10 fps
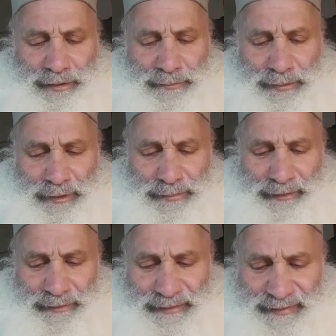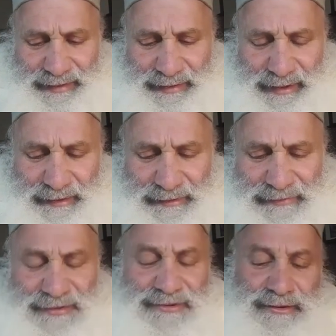oh,
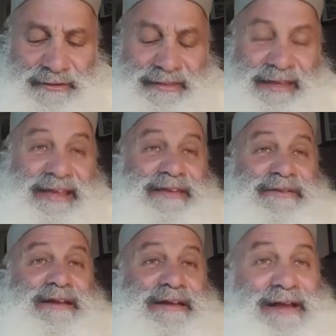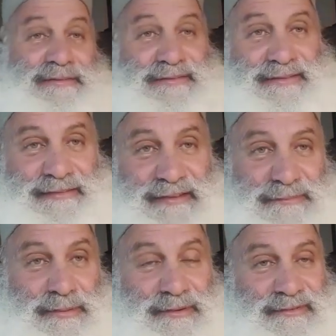and they even announce that this
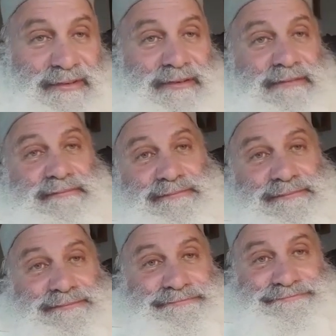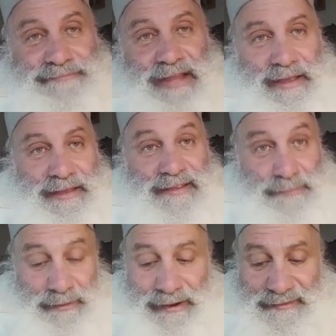person, his
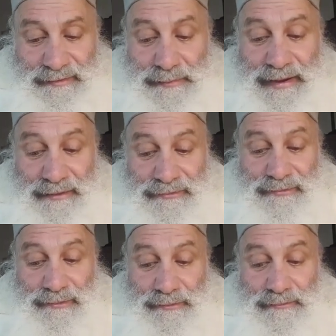prayer hasn't made it through.